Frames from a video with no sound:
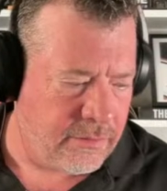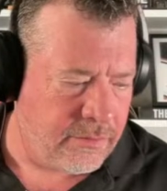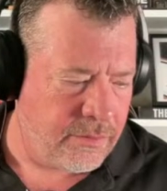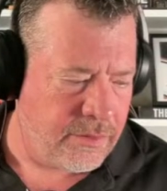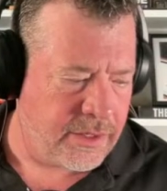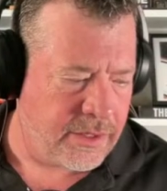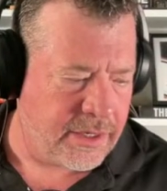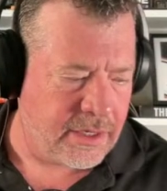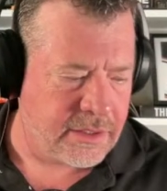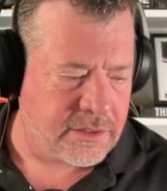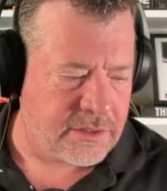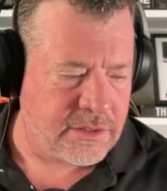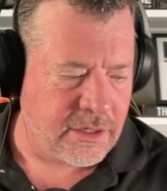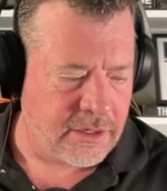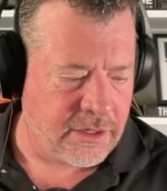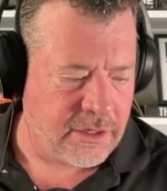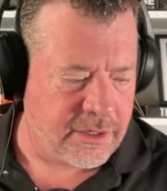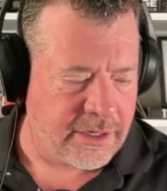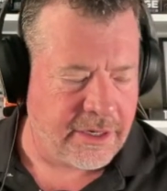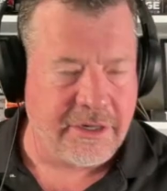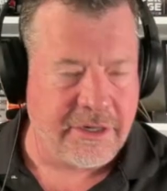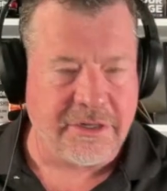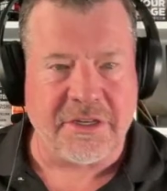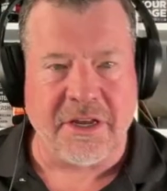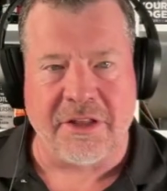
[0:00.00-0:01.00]
we got talking.
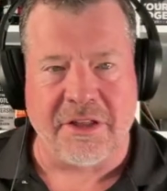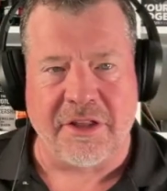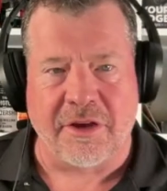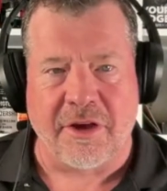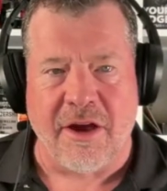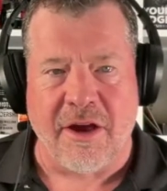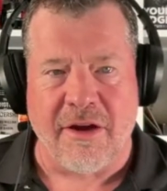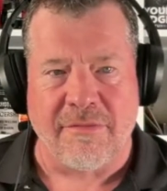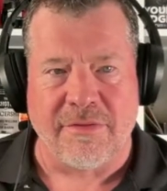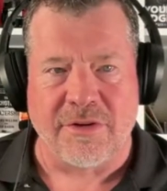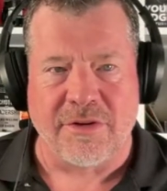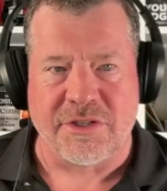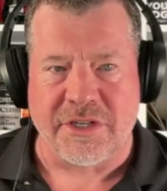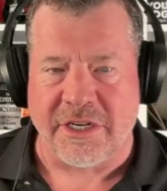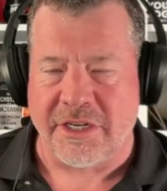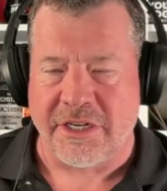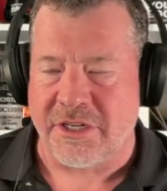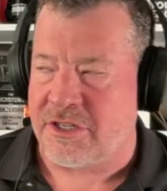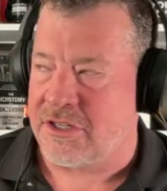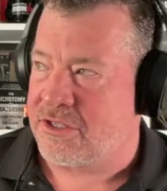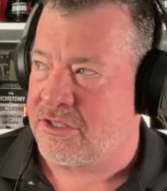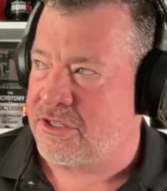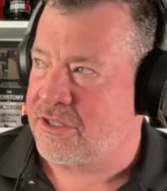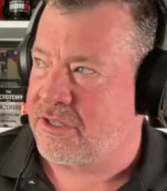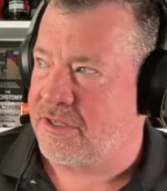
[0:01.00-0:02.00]
Here's how the
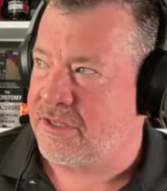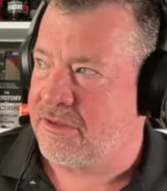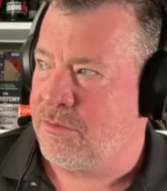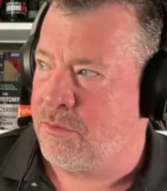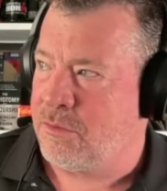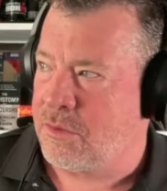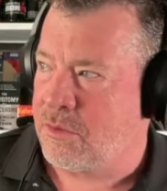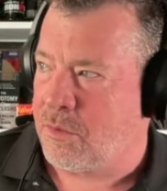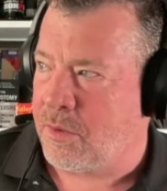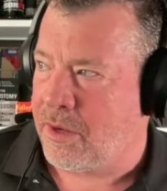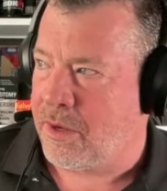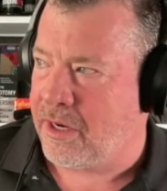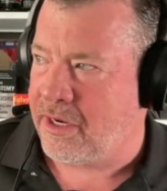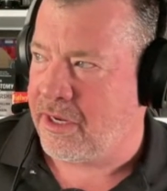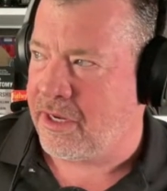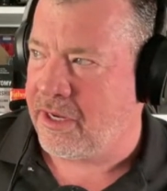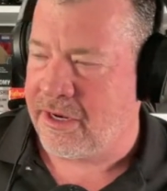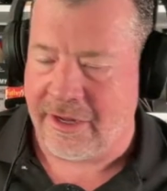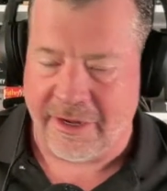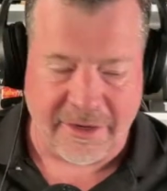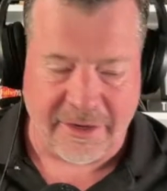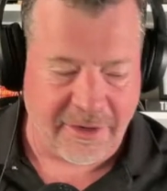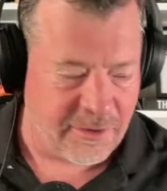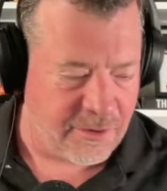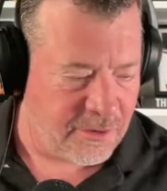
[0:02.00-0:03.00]
conversations with Wendy and
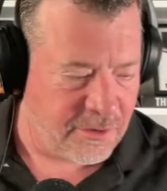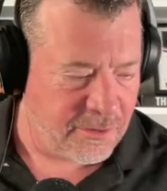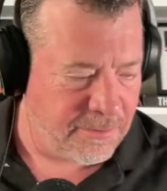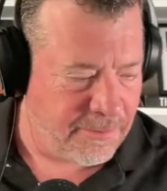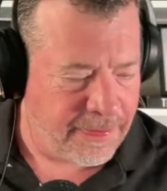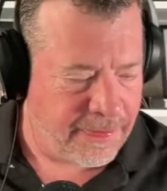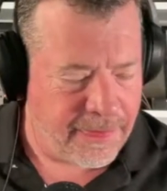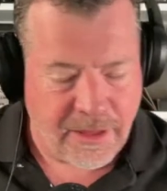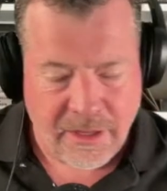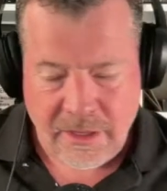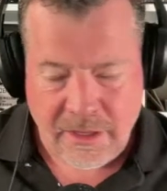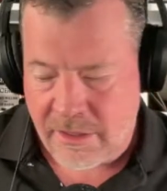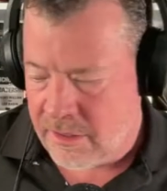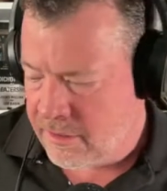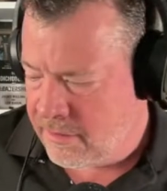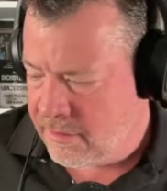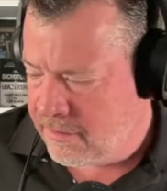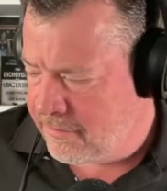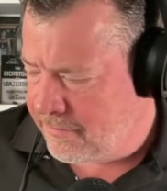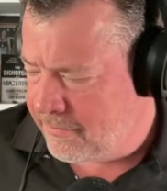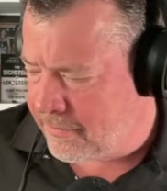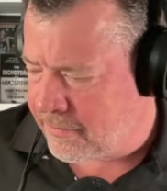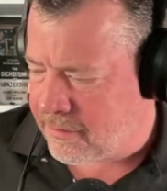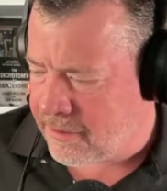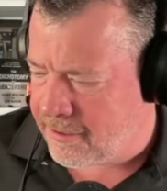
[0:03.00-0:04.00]
I go.
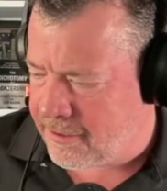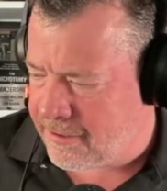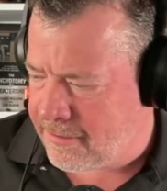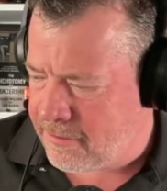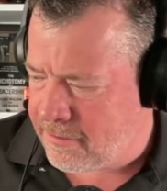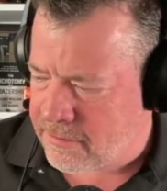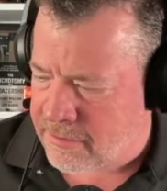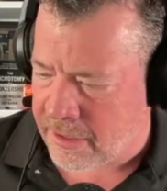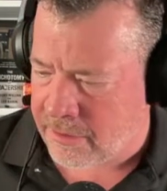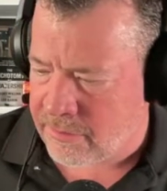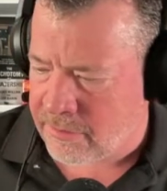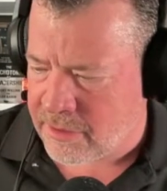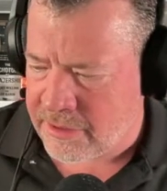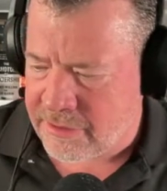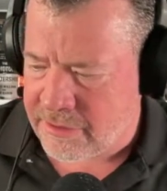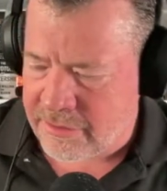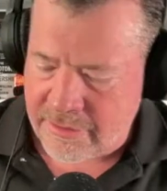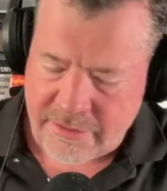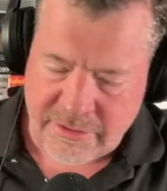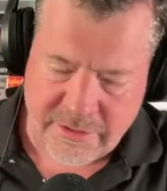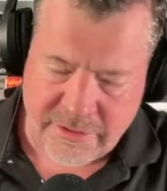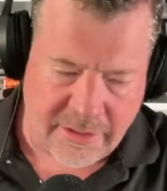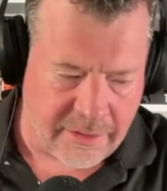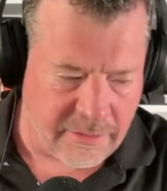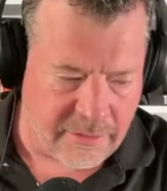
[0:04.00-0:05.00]
Like, okay, we got to do
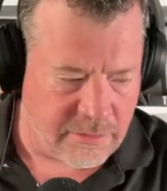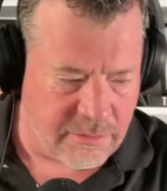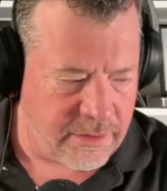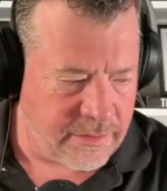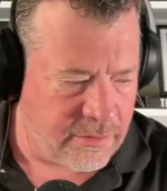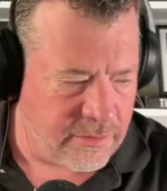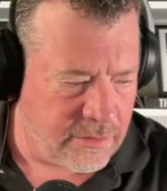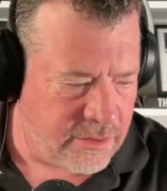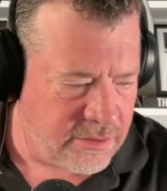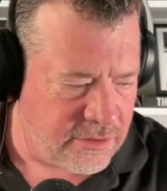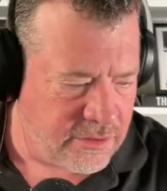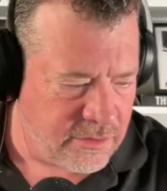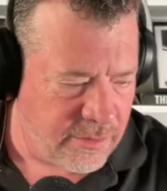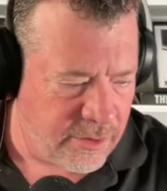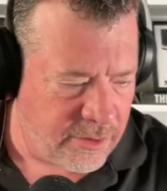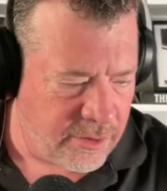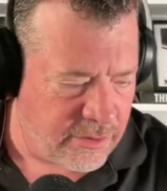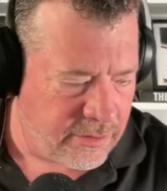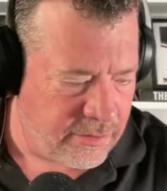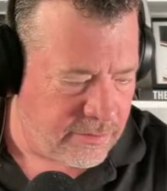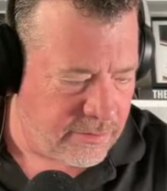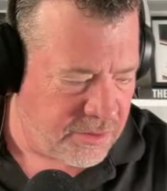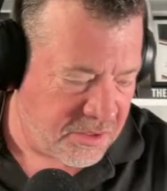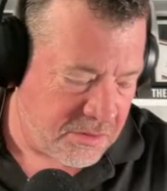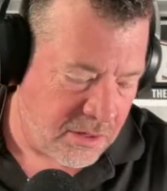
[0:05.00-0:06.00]
this today. What do you want to do
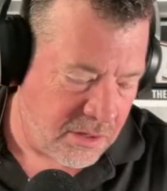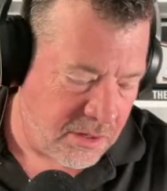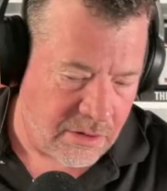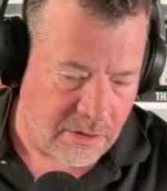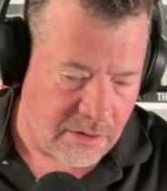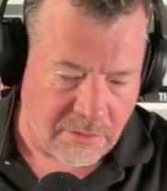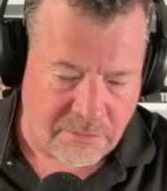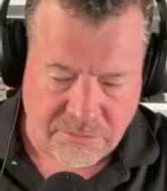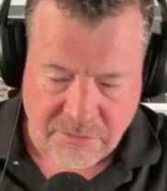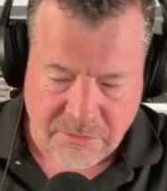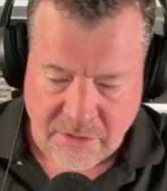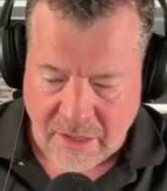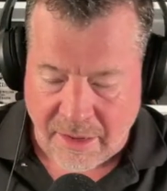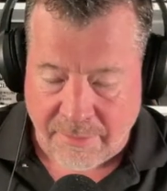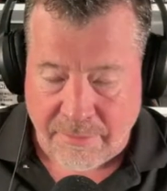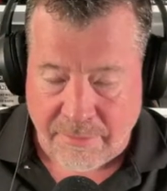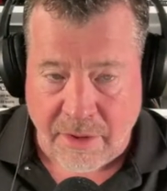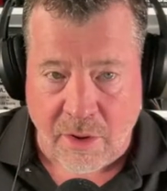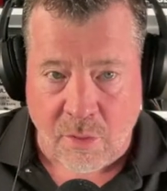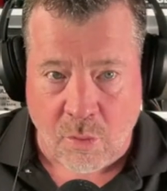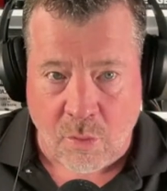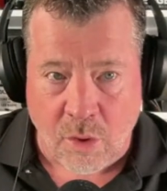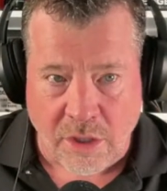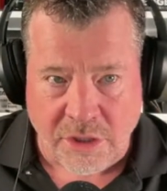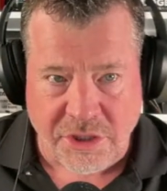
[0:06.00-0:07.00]
tomorrow? I'm like, I don't know, climb
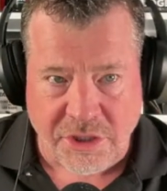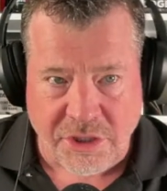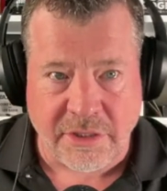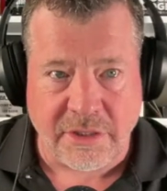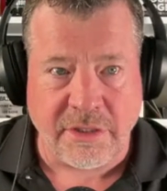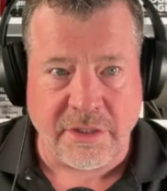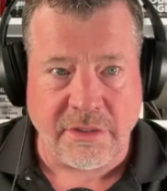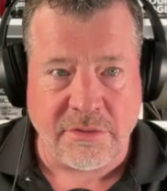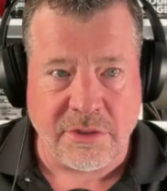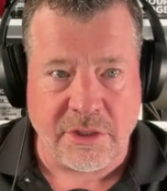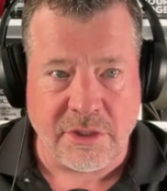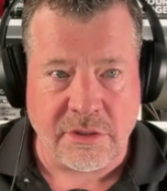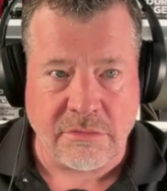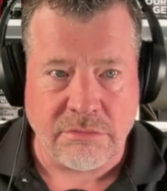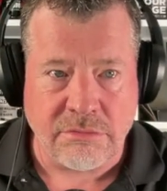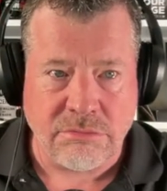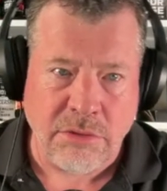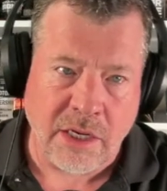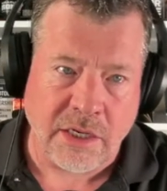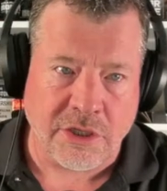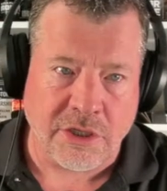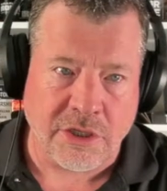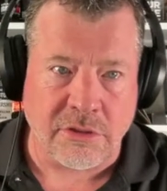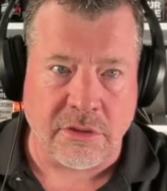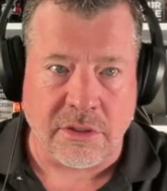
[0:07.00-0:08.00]
Mount Washington. She goes,
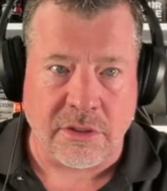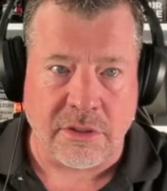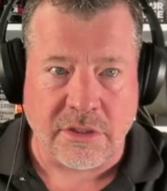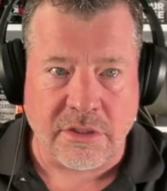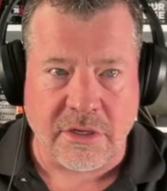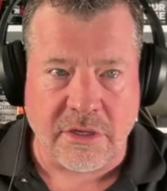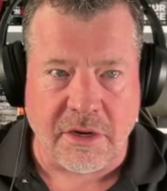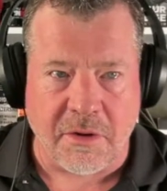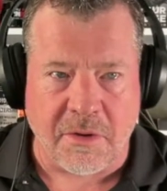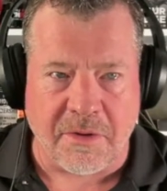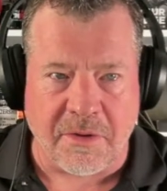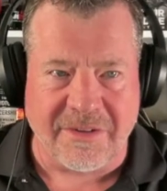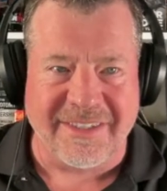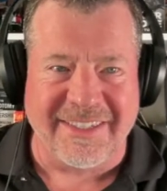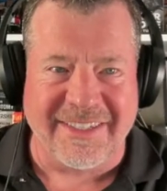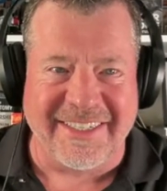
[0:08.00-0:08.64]
yeah, sure, let's go.